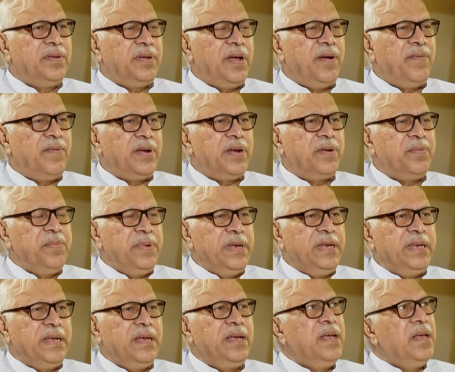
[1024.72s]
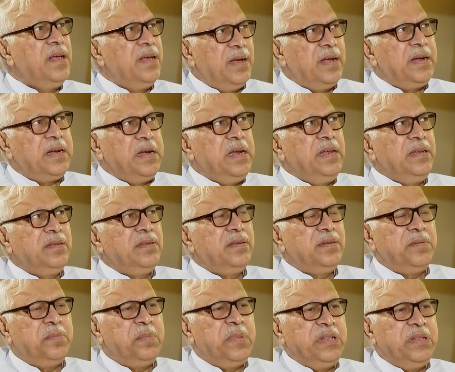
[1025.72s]
our meeting, at least
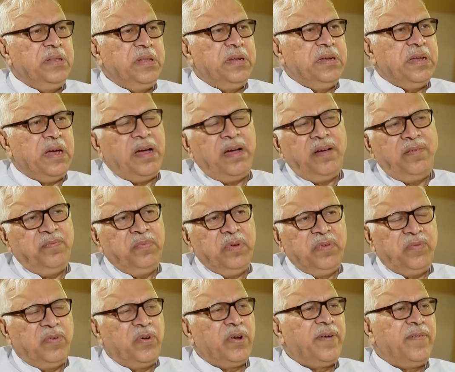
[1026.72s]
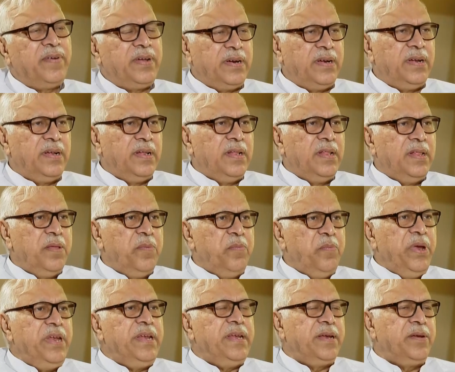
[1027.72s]
a month and a half before our
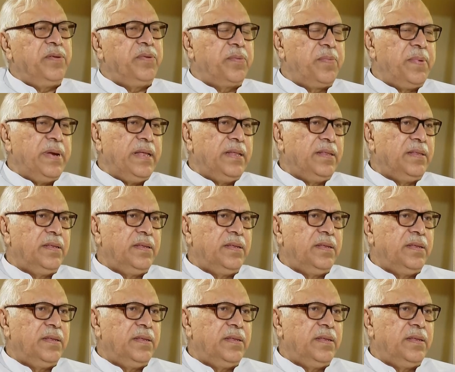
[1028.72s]
meeting took place.